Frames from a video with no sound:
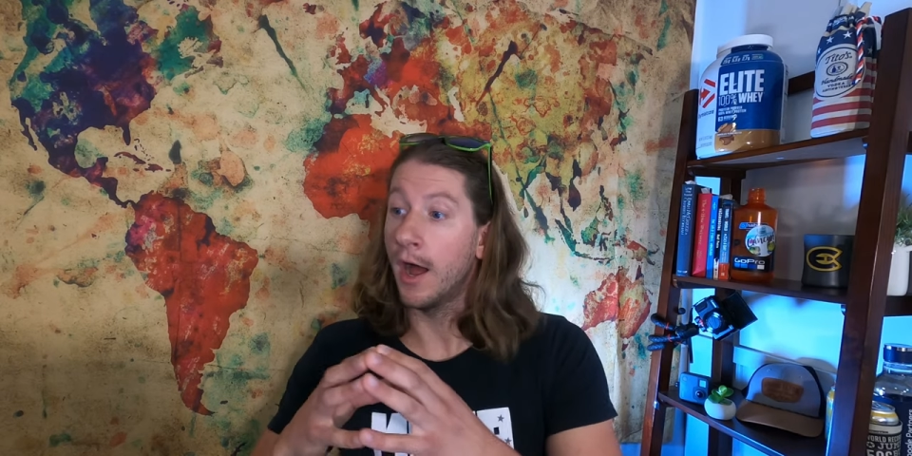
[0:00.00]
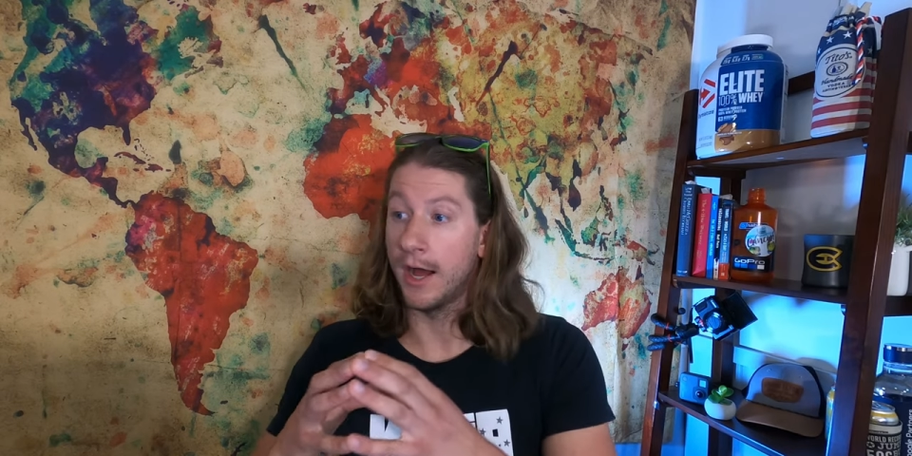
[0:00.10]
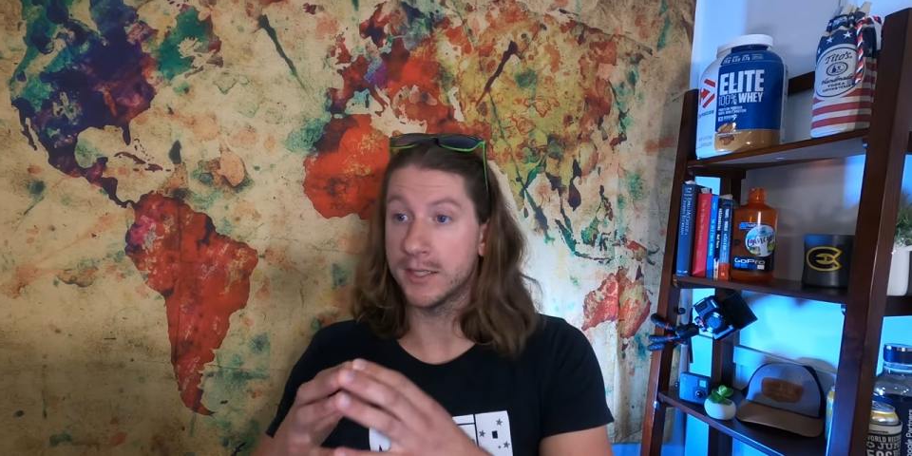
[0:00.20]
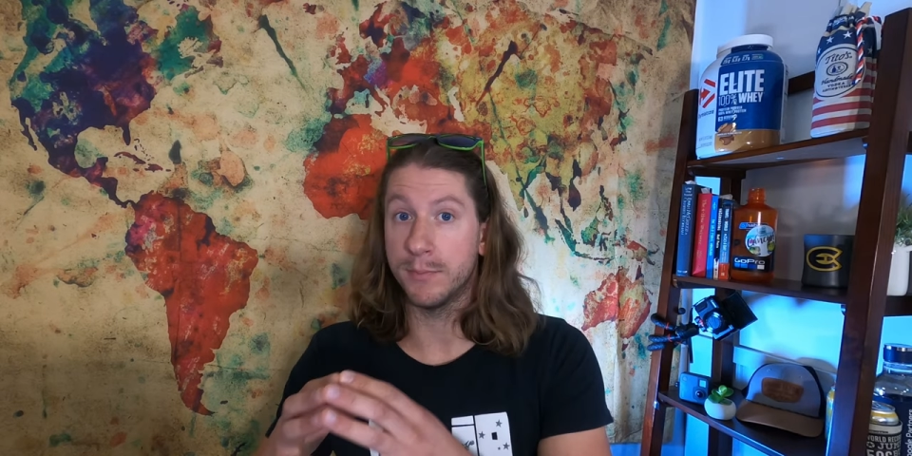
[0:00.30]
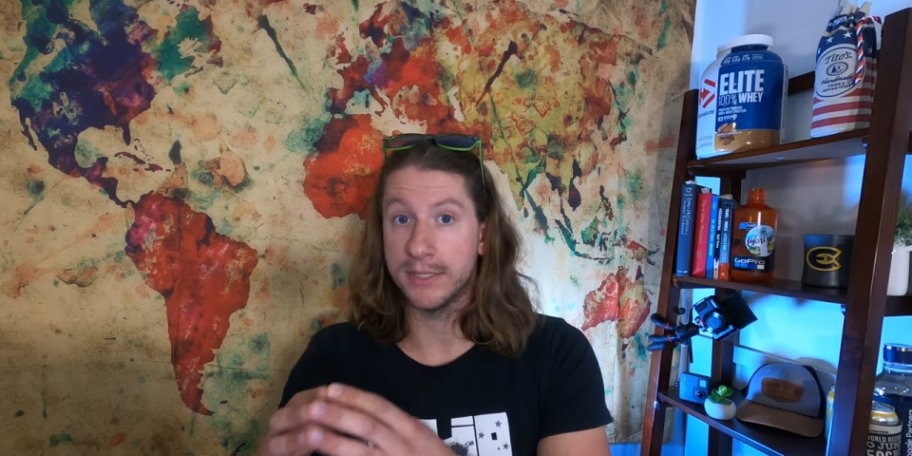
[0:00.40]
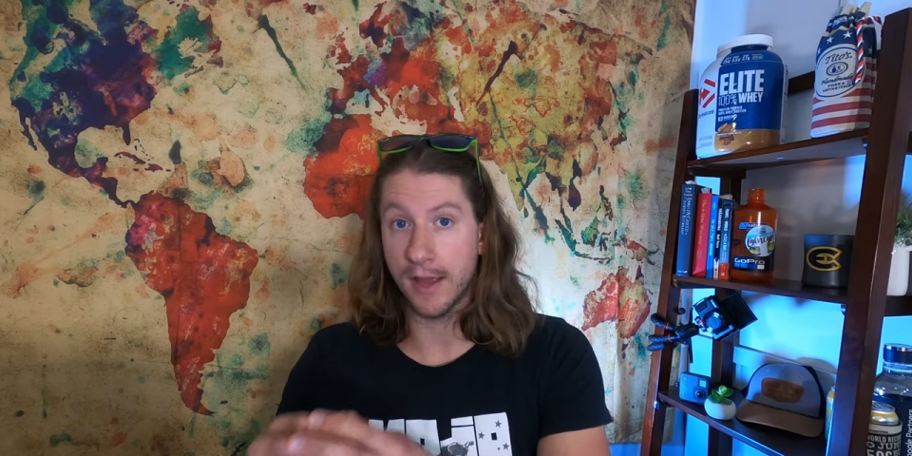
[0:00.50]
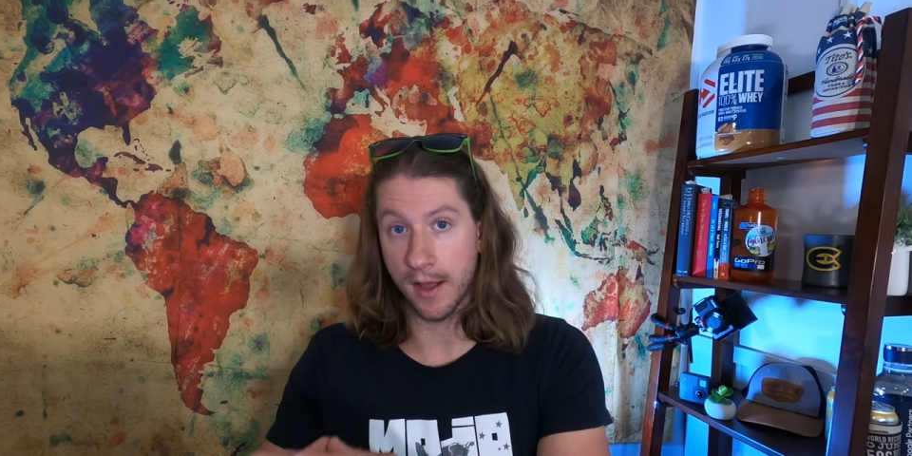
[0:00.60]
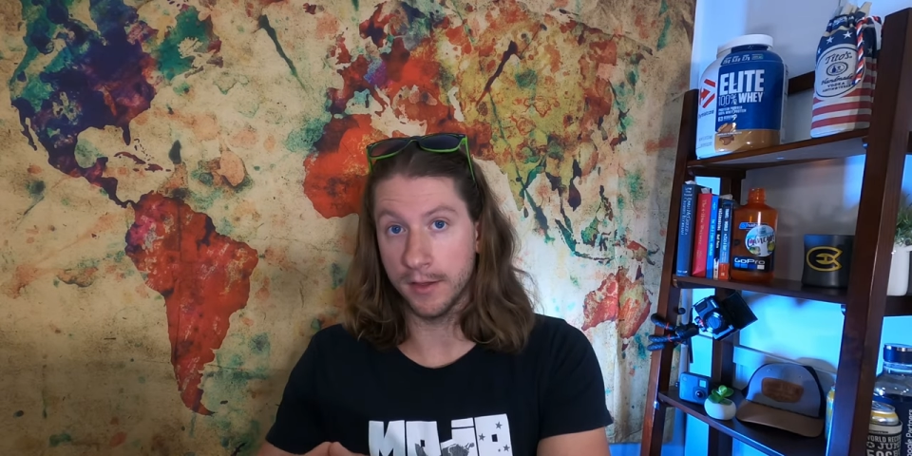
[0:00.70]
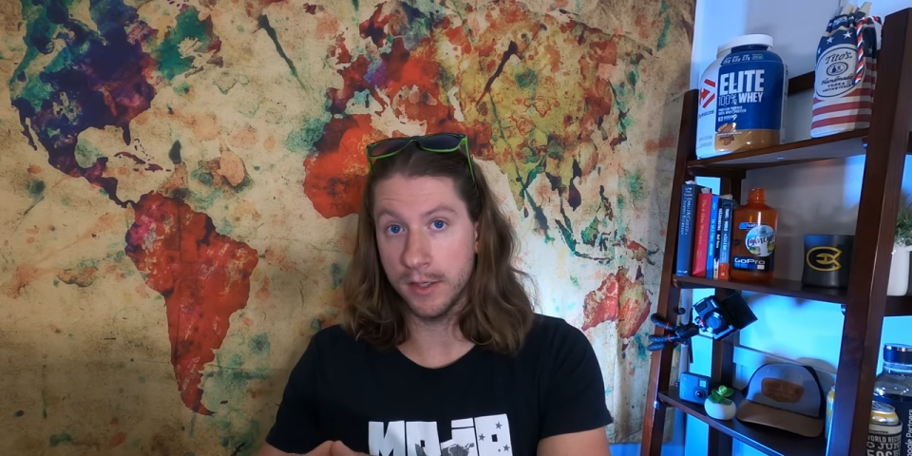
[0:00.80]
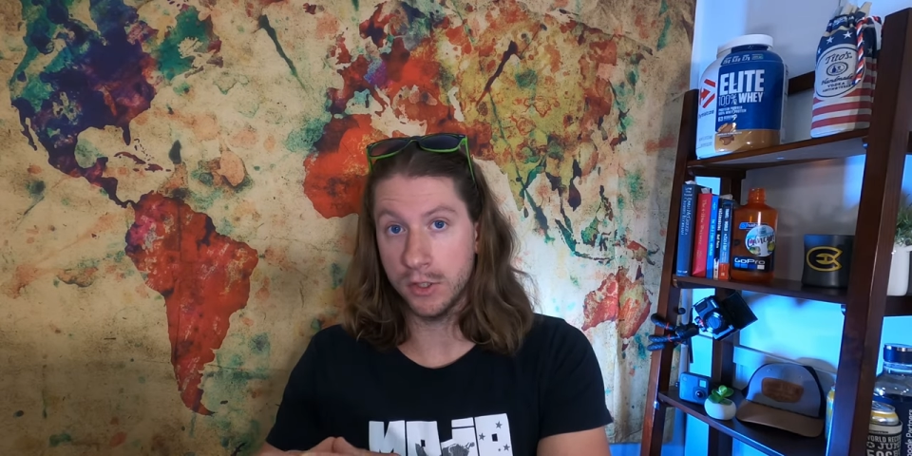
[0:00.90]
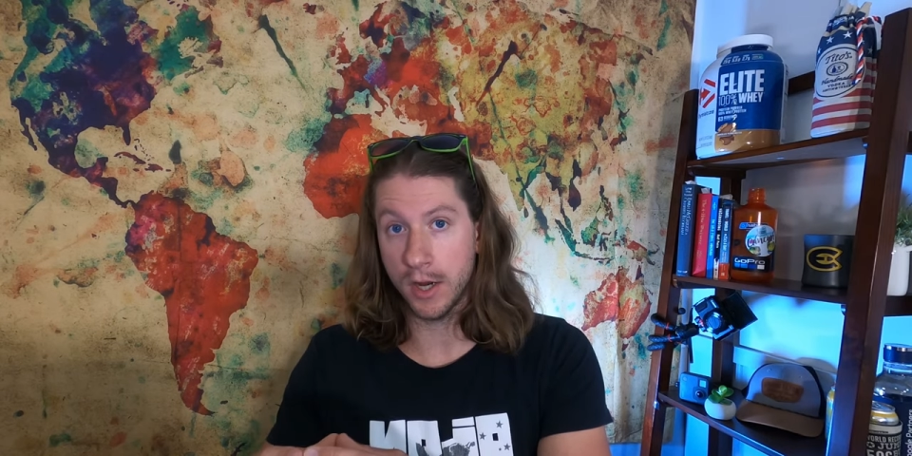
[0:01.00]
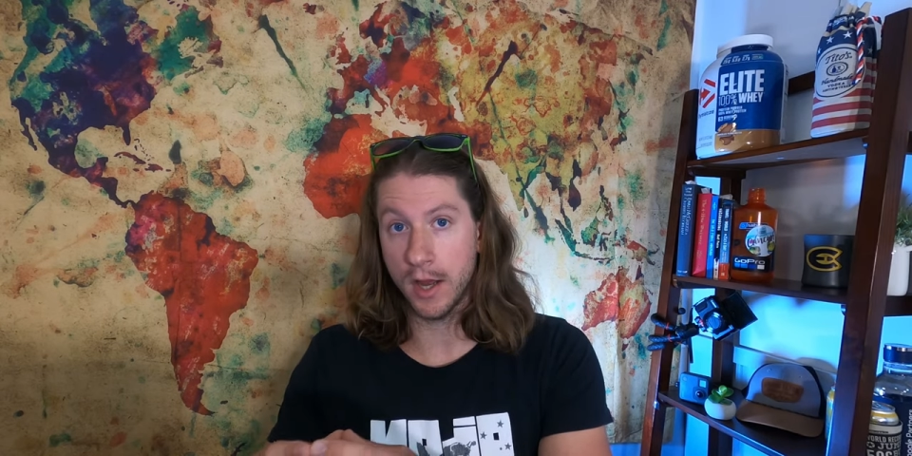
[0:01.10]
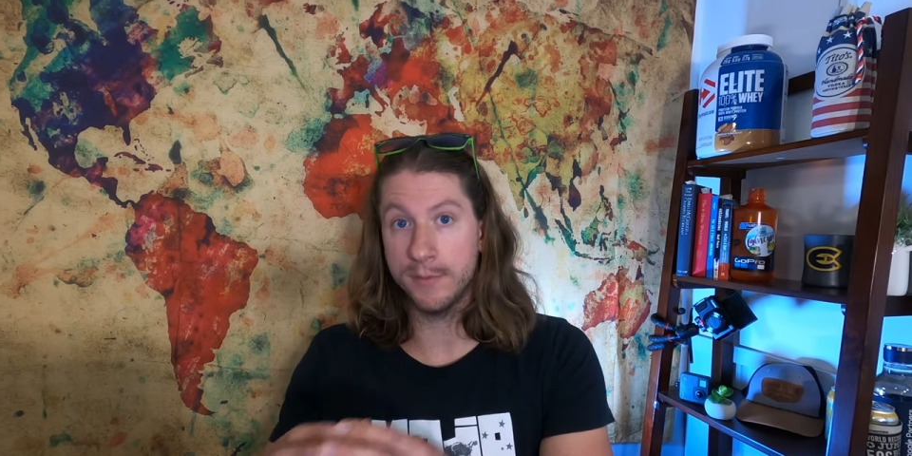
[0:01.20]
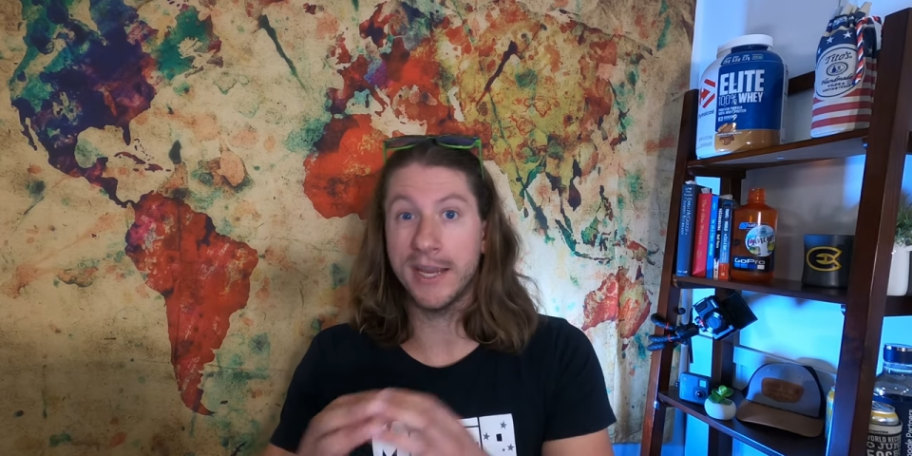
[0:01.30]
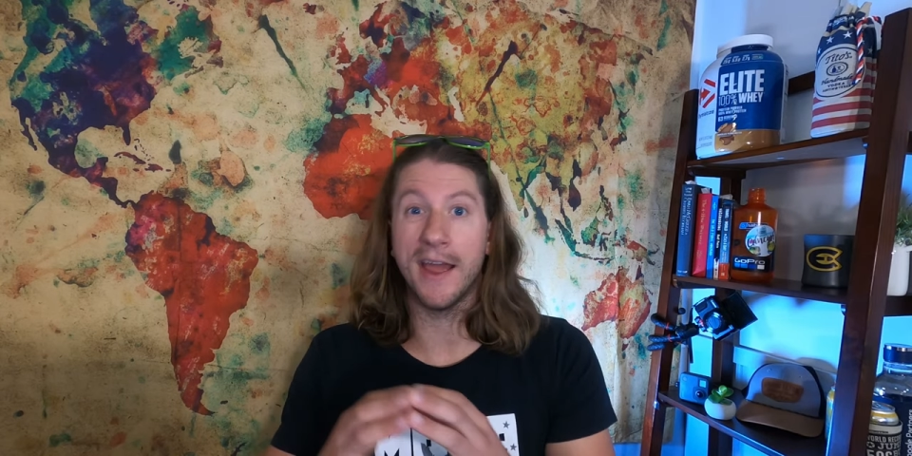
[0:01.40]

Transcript: hospitality jobs